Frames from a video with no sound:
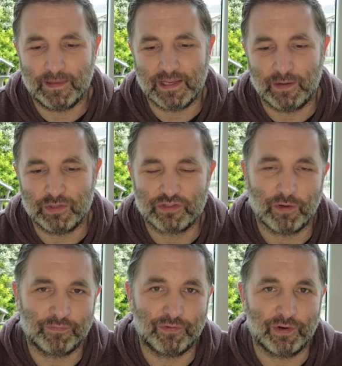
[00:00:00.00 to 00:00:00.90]
yeah, we
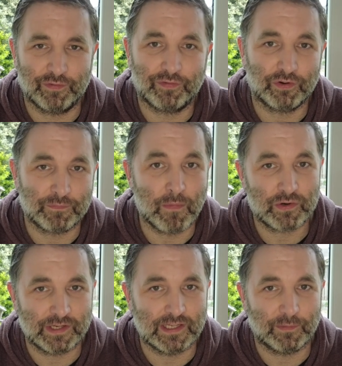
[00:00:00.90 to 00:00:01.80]
stopped for the first
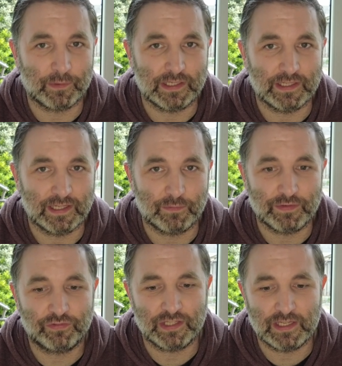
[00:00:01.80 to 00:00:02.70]
monkey that
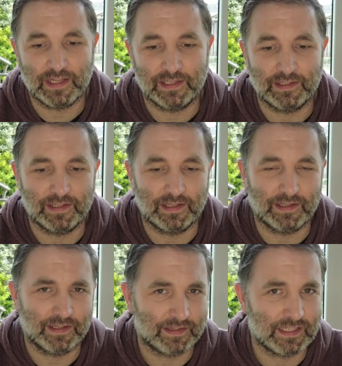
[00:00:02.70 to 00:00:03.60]
we've seen. And
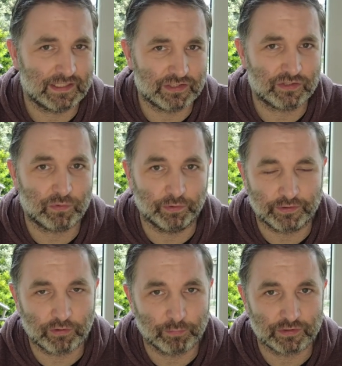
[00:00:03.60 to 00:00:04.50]
I think this is called the
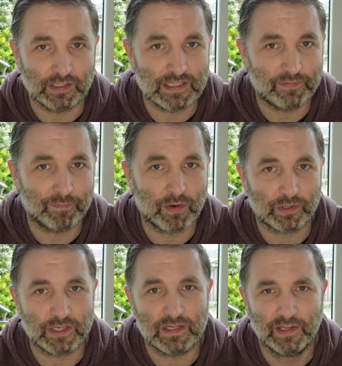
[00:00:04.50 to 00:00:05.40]
Thomas Leaf
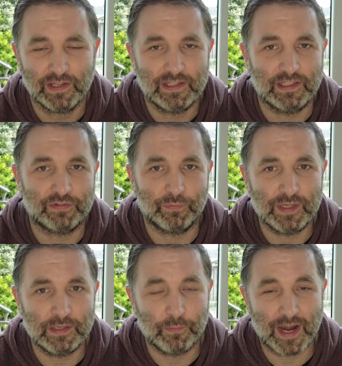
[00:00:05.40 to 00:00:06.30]
monkey. It's a
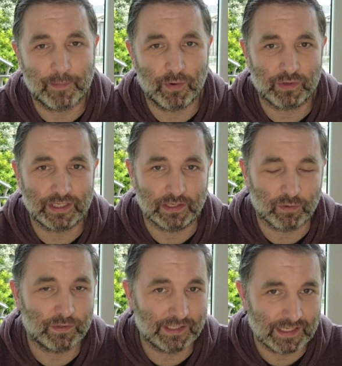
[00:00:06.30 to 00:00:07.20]
really rare monkey. It
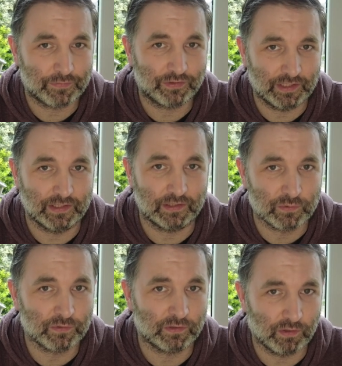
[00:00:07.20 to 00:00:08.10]
only lives in the
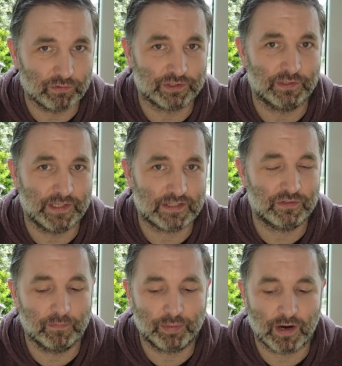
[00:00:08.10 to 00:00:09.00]
Gunung Losa
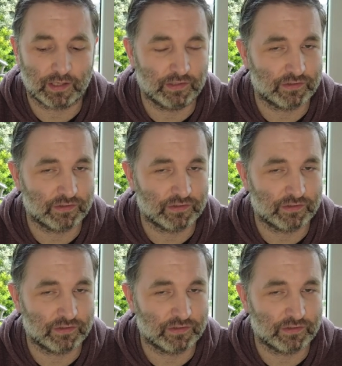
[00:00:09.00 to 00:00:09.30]
National Park.